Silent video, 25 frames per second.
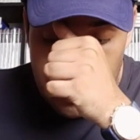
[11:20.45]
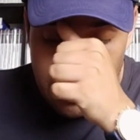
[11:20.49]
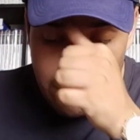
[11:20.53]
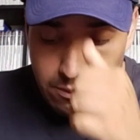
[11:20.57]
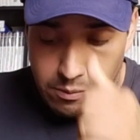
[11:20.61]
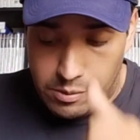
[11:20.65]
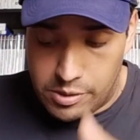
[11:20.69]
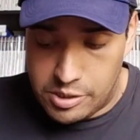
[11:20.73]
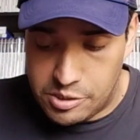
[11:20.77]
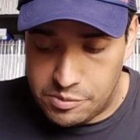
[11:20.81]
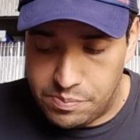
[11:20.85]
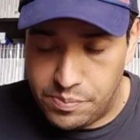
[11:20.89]

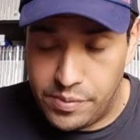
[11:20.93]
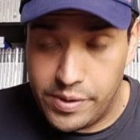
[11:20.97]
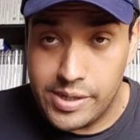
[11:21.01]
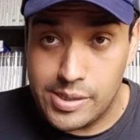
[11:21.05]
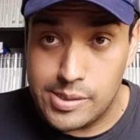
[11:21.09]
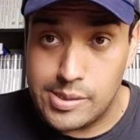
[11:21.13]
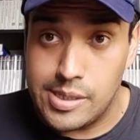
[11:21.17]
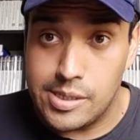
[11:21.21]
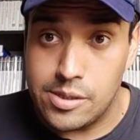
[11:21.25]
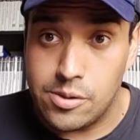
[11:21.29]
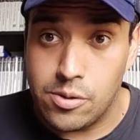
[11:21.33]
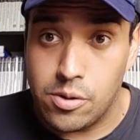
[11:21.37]
which
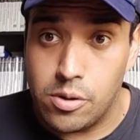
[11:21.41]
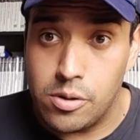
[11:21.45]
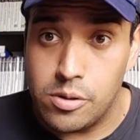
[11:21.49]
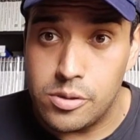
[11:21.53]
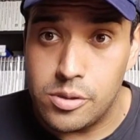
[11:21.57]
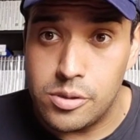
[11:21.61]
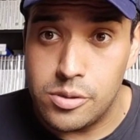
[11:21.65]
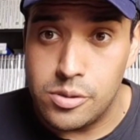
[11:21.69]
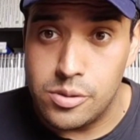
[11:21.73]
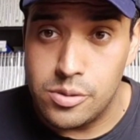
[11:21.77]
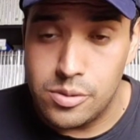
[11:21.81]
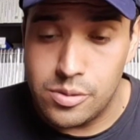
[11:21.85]
brings the total
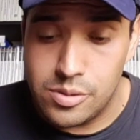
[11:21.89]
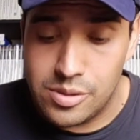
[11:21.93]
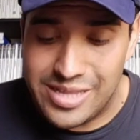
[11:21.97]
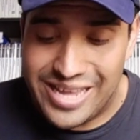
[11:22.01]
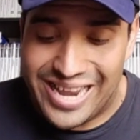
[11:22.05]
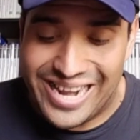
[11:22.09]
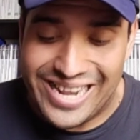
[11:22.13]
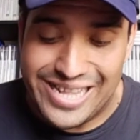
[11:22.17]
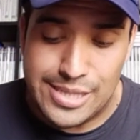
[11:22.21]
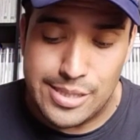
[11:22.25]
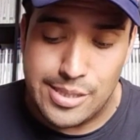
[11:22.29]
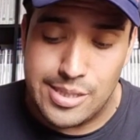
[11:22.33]
to
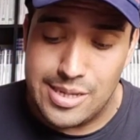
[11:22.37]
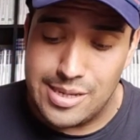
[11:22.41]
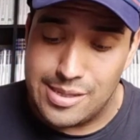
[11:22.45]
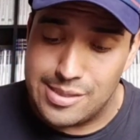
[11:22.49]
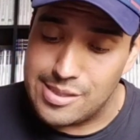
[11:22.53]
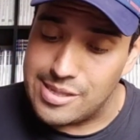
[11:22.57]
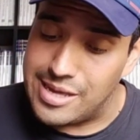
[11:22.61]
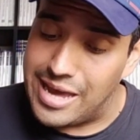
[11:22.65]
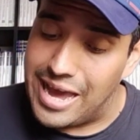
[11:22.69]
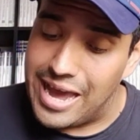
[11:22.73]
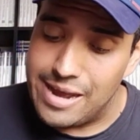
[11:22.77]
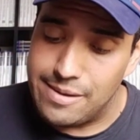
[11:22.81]
36
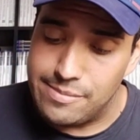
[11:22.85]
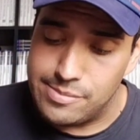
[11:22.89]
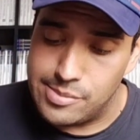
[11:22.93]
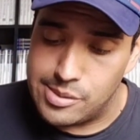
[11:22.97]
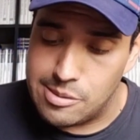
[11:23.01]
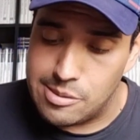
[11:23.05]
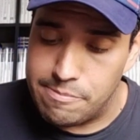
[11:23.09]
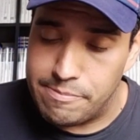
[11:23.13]
games